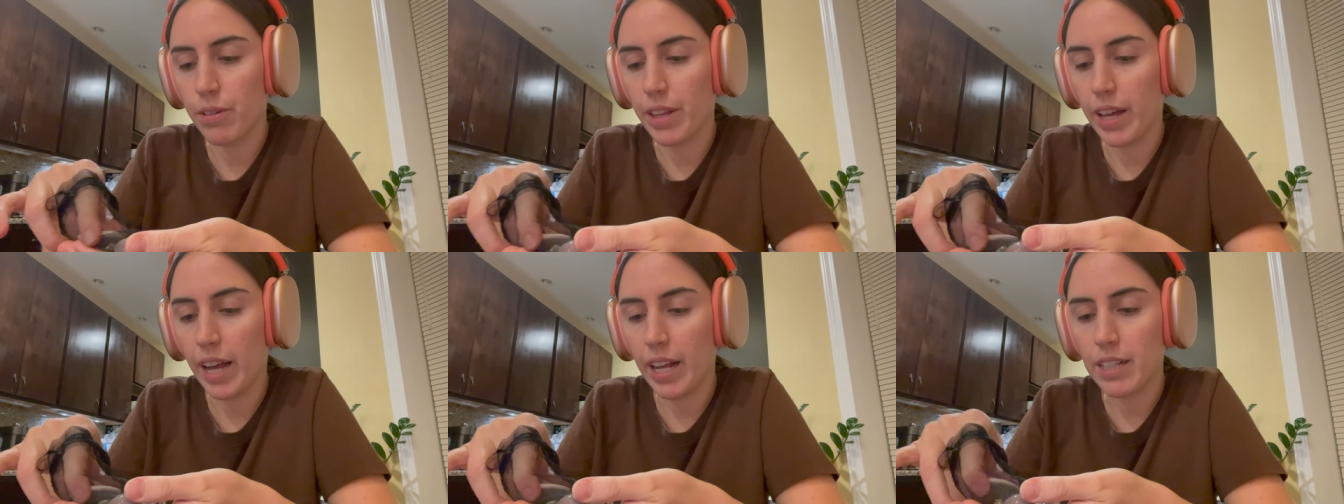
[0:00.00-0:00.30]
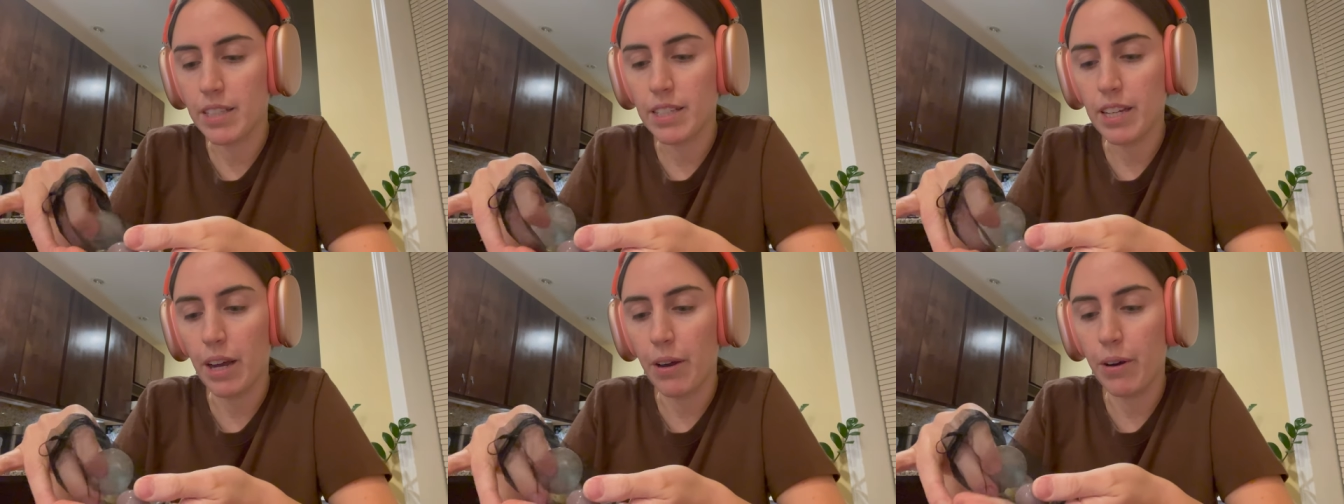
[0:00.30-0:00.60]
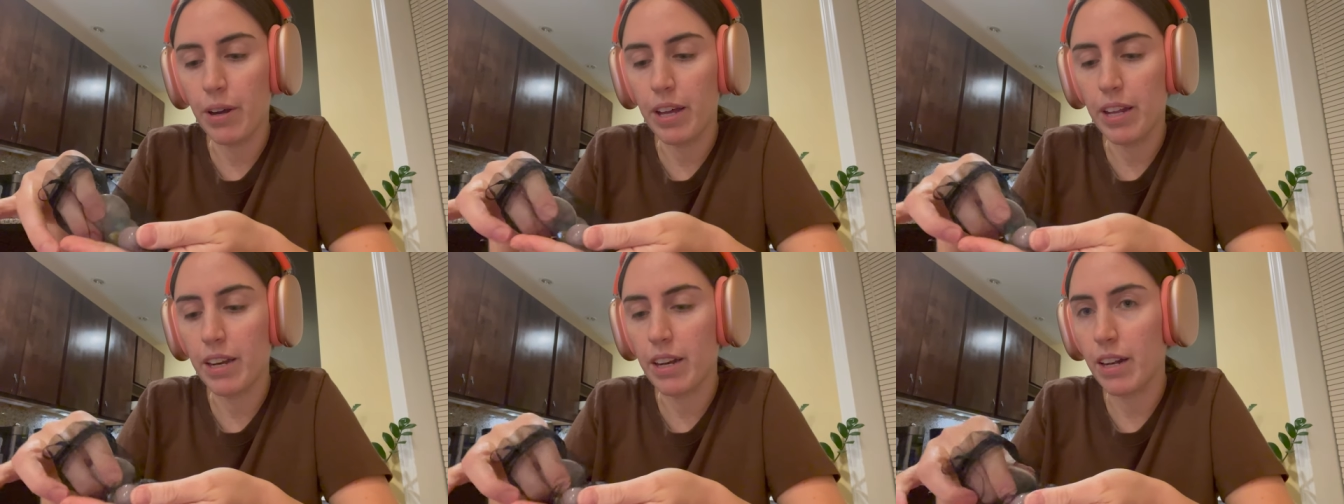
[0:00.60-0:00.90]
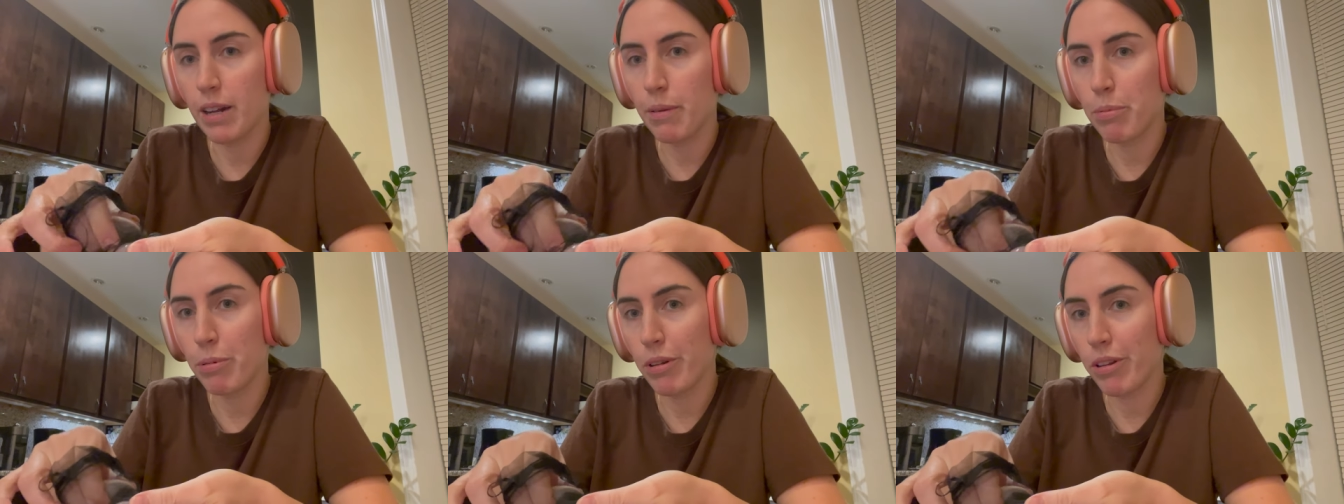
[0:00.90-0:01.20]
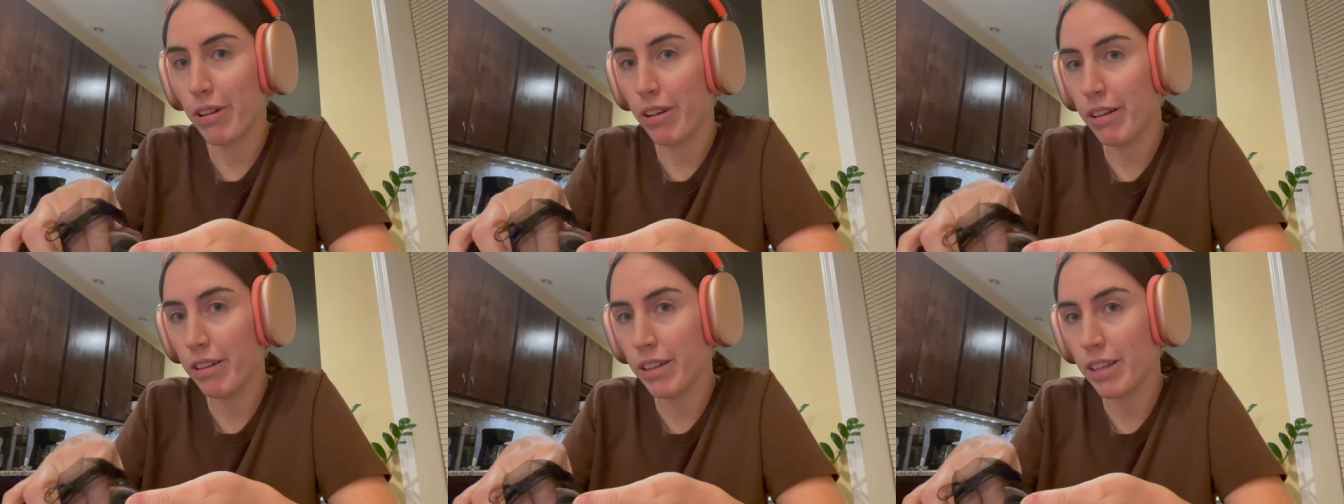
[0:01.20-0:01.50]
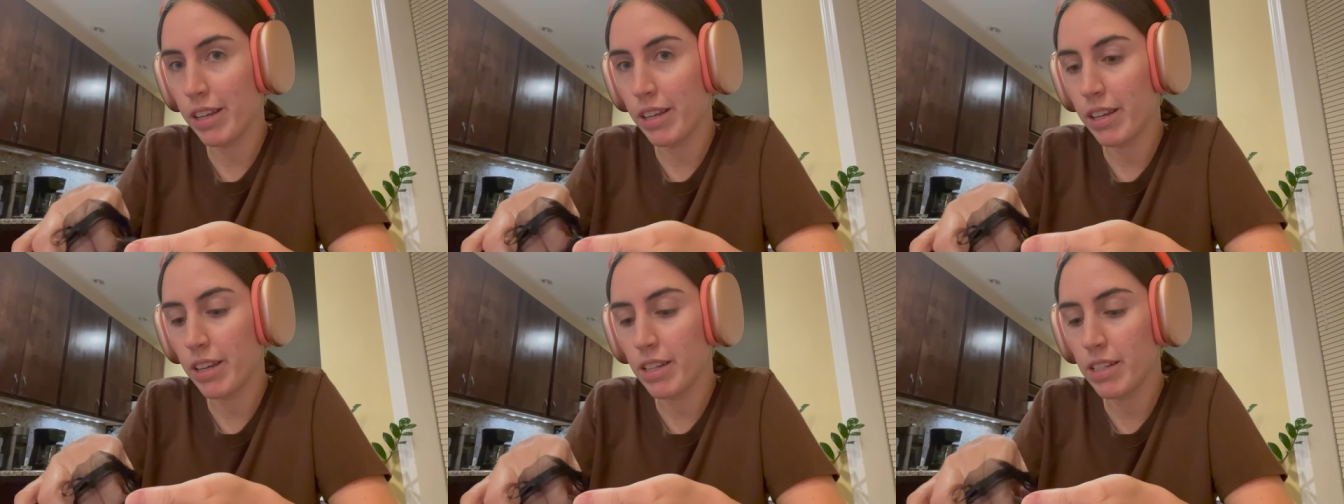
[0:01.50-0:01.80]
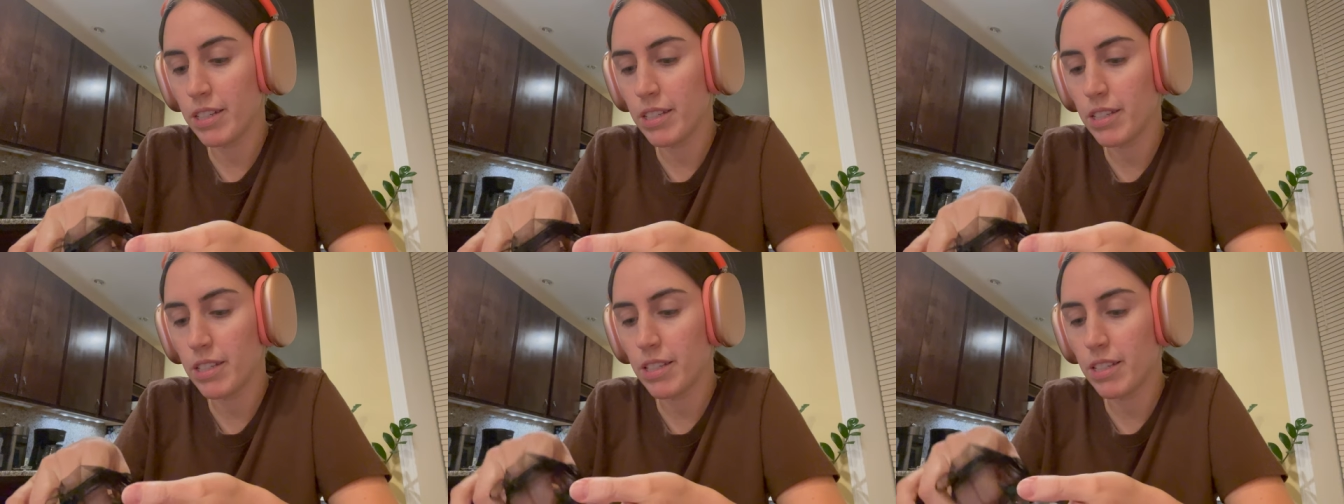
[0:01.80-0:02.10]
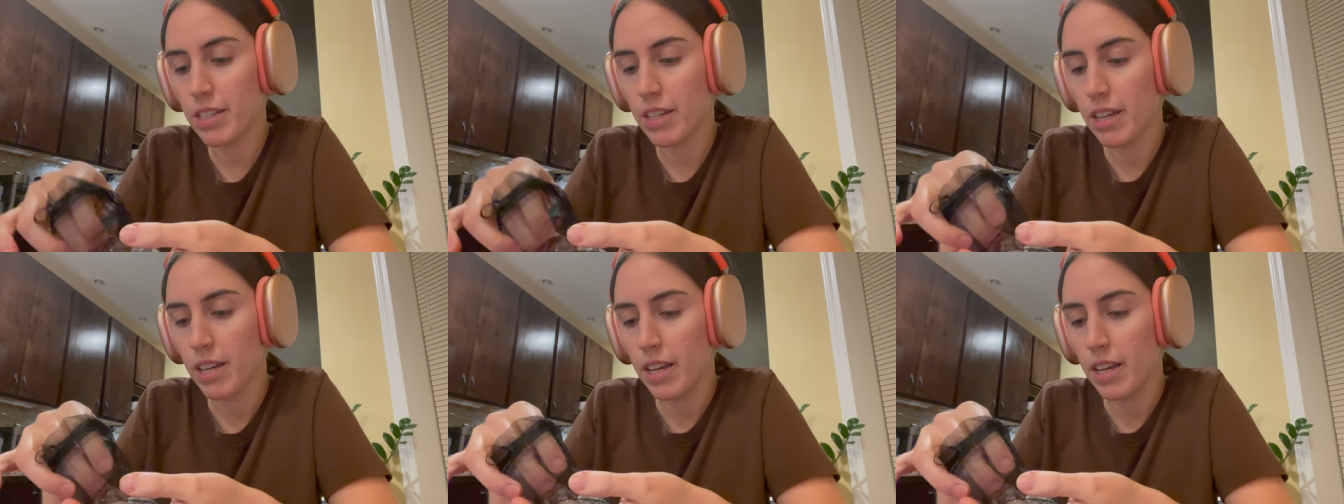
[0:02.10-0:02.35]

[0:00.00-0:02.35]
that's how I ended up with all these.